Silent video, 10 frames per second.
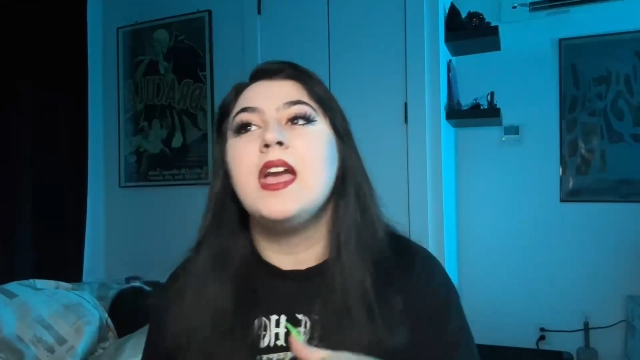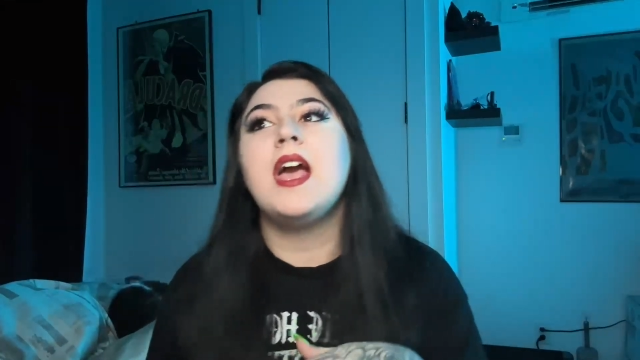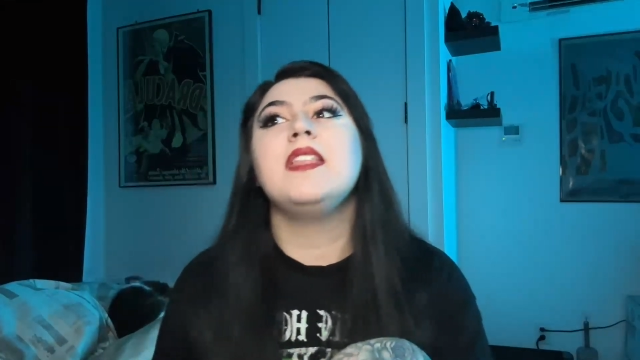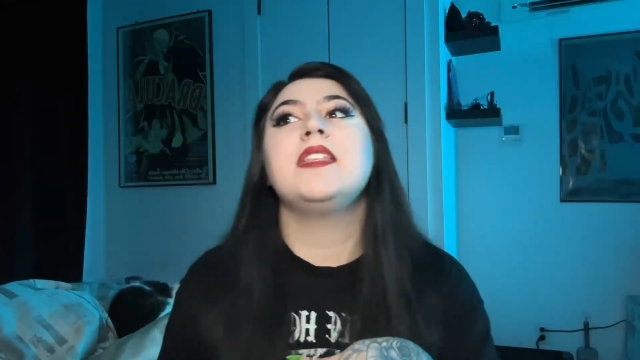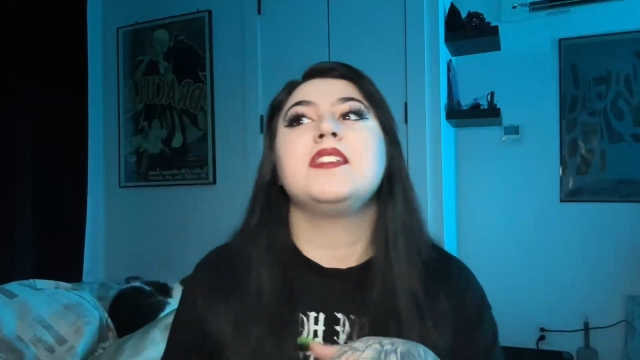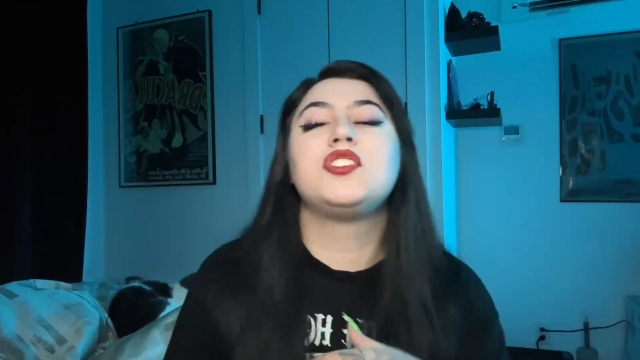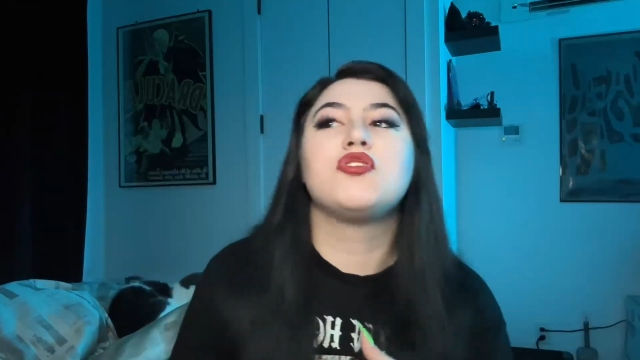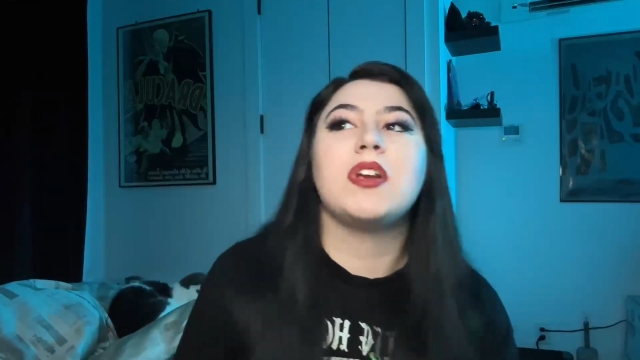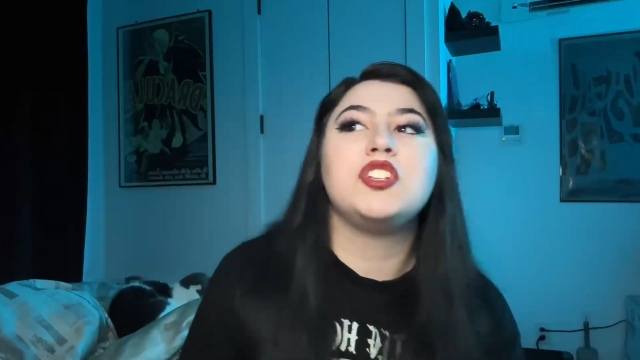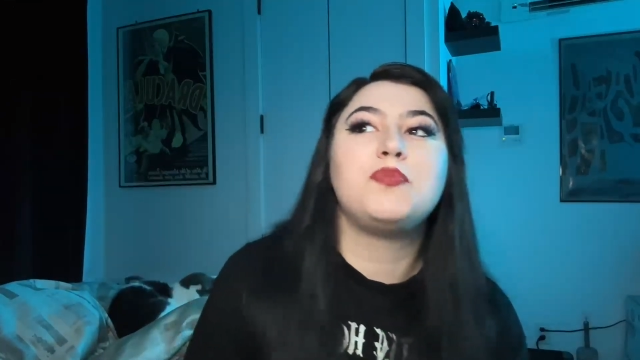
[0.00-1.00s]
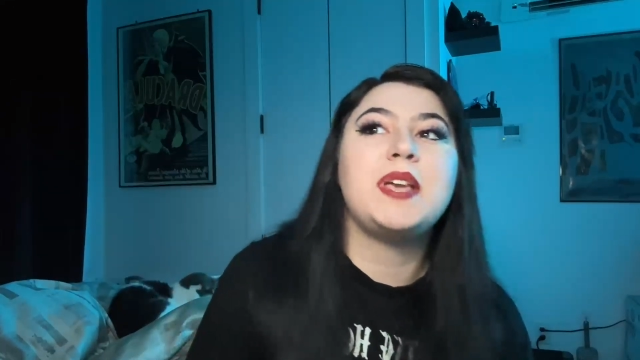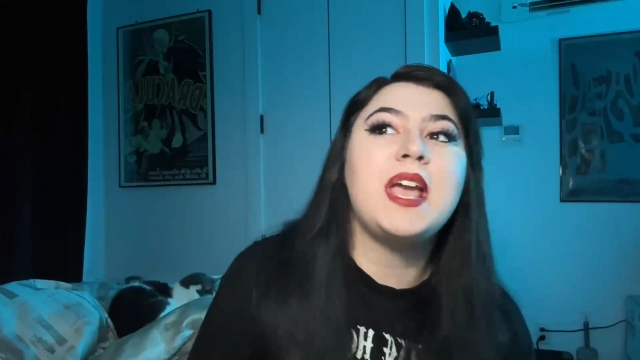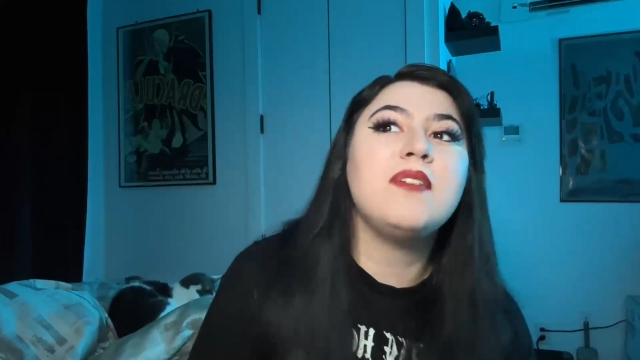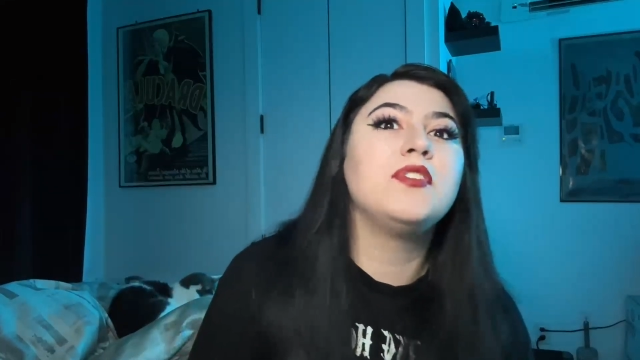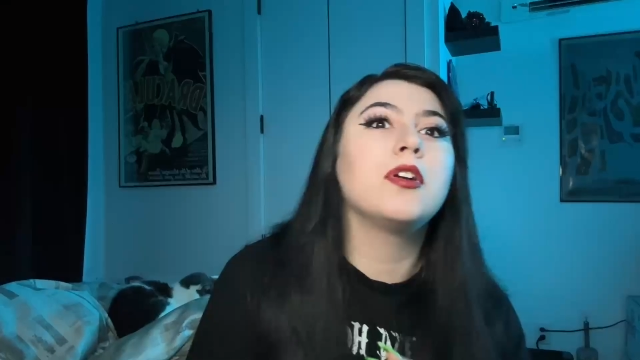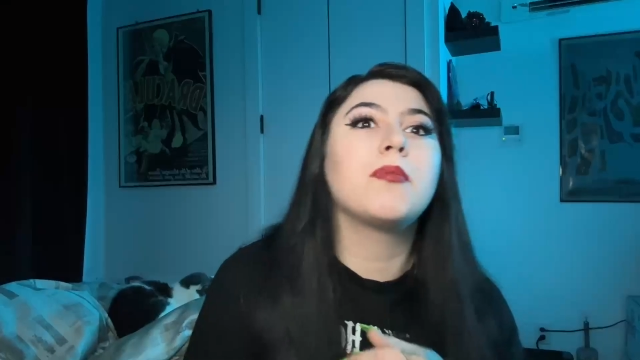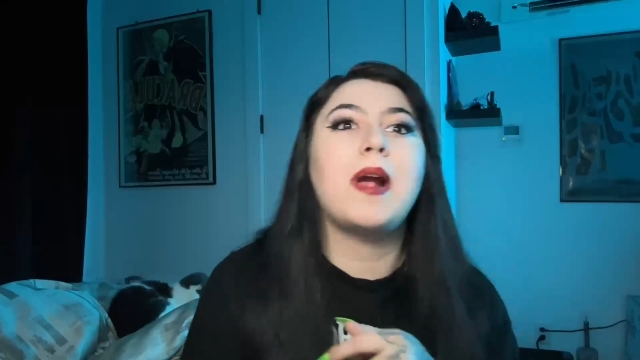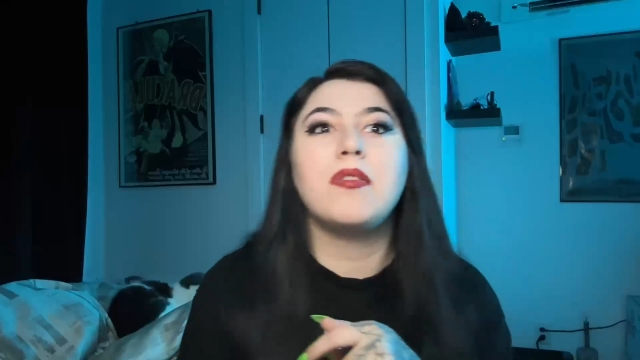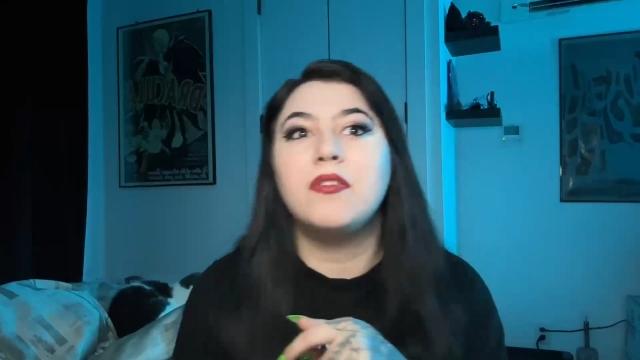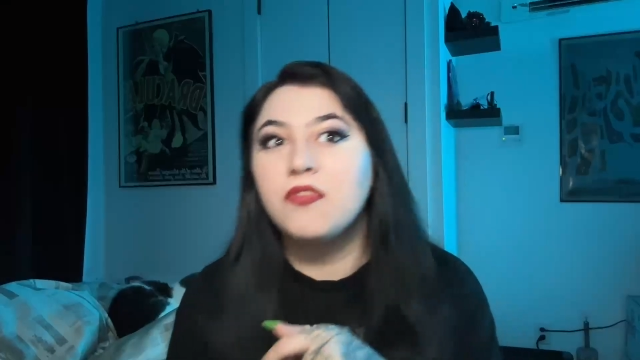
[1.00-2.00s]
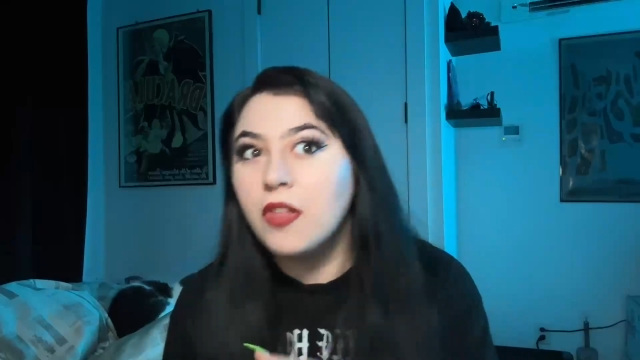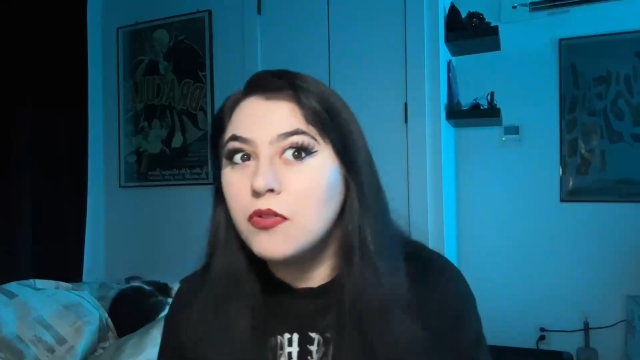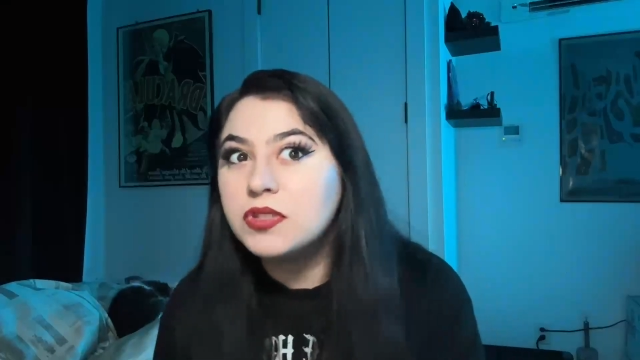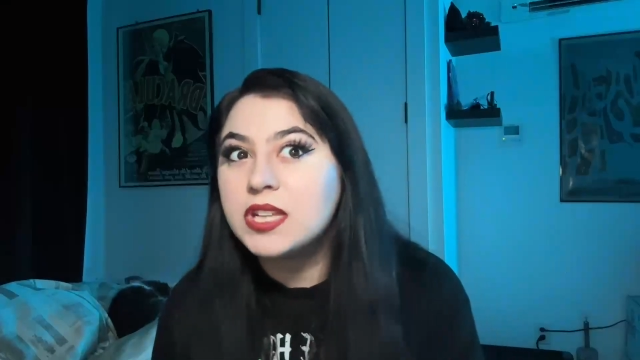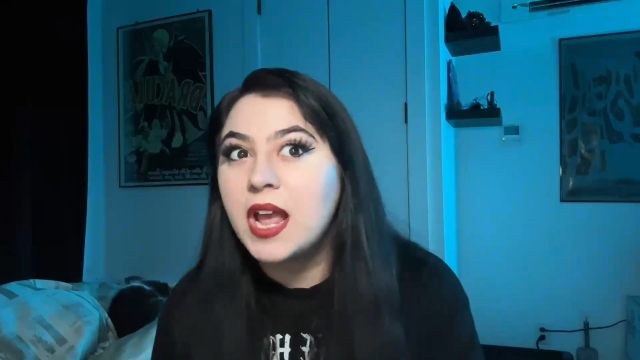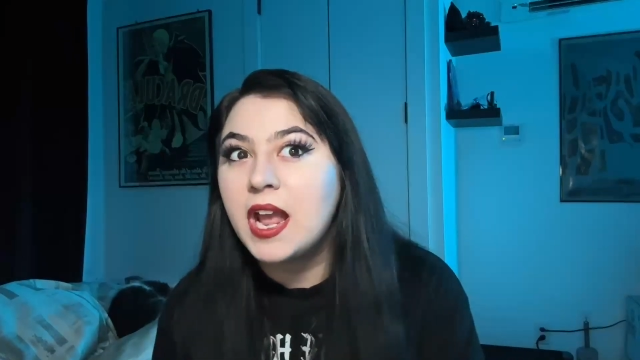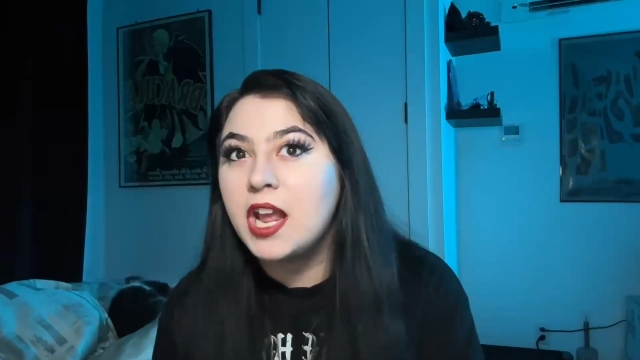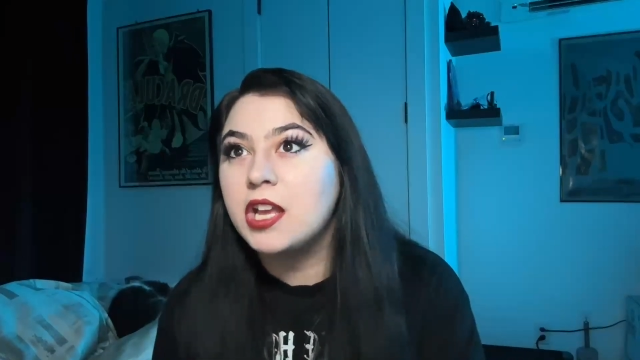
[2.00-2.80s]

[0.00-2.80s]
and then the strange behavior around the float tank.